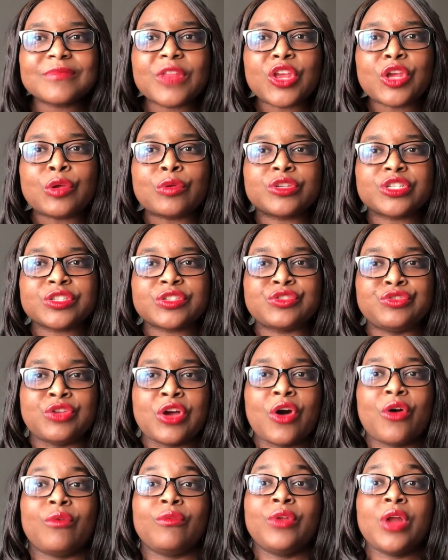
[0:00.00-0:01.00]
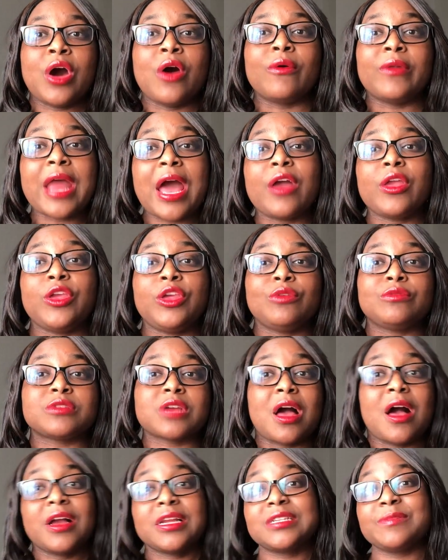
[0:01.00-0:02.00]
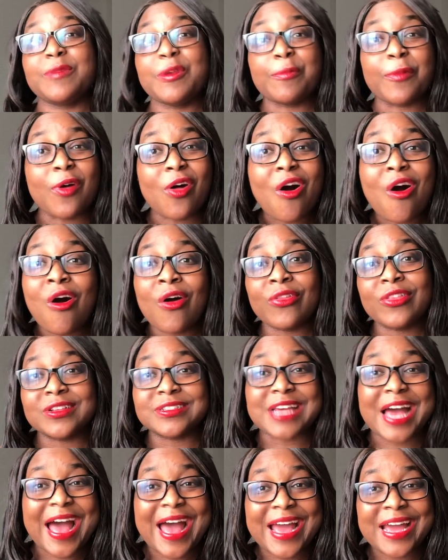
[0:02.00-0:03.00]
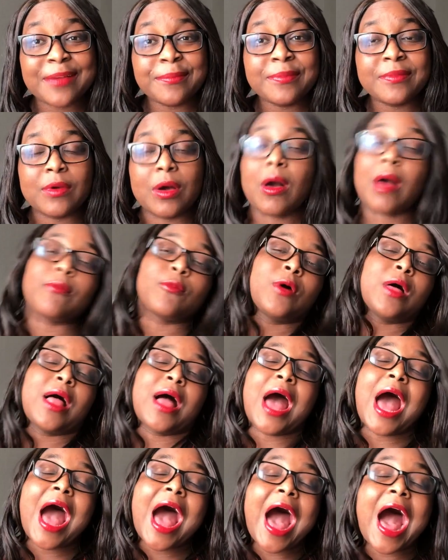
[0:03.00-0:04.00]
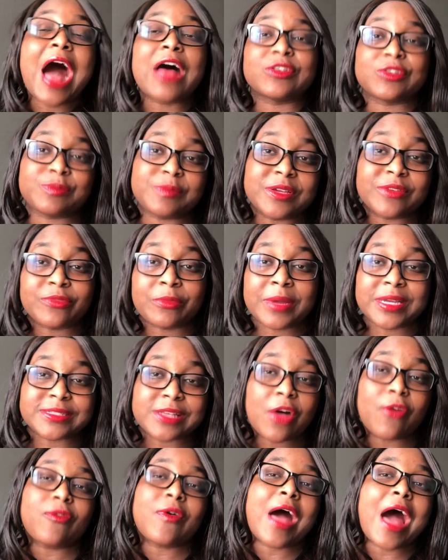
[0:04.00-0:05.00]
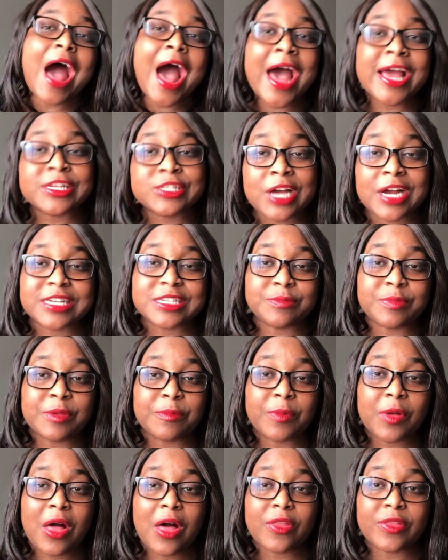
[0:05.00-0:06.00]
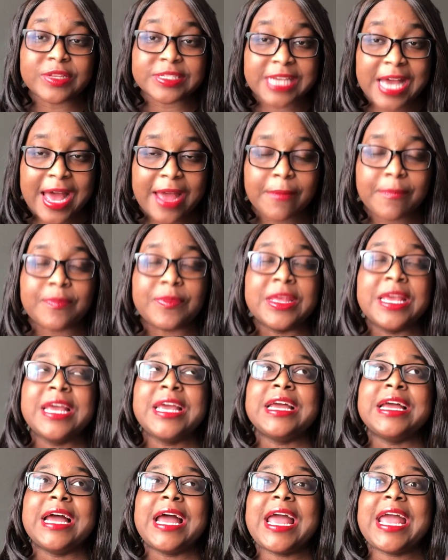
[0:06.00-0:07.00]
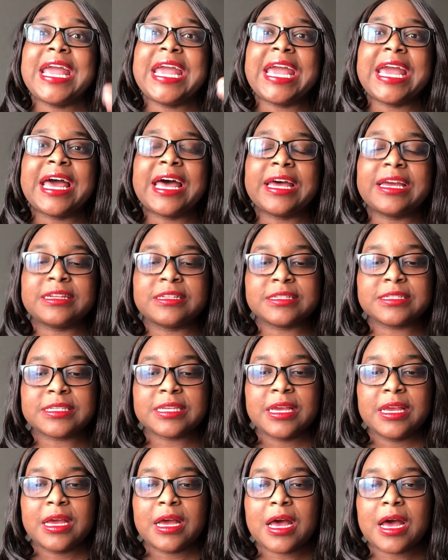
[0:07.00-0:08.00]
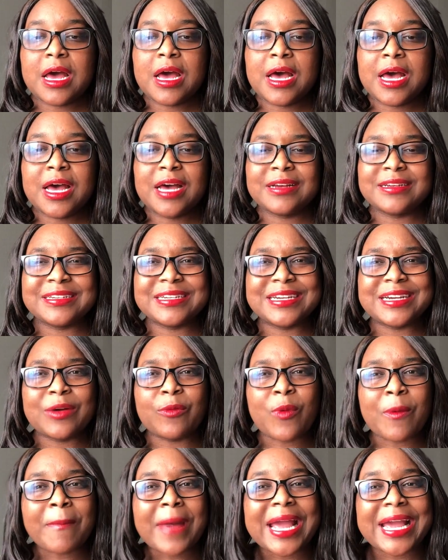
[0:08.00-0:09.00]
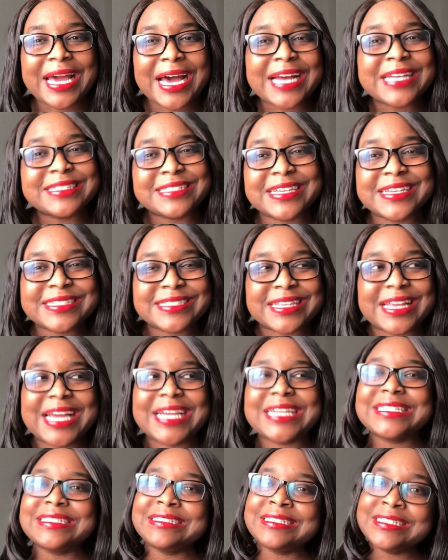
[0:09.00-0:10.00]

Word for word: you just don't know. Now, you talk to people all the time. Well, I'll speak for myself. I talk to people all the time. And uh, when my gut says like,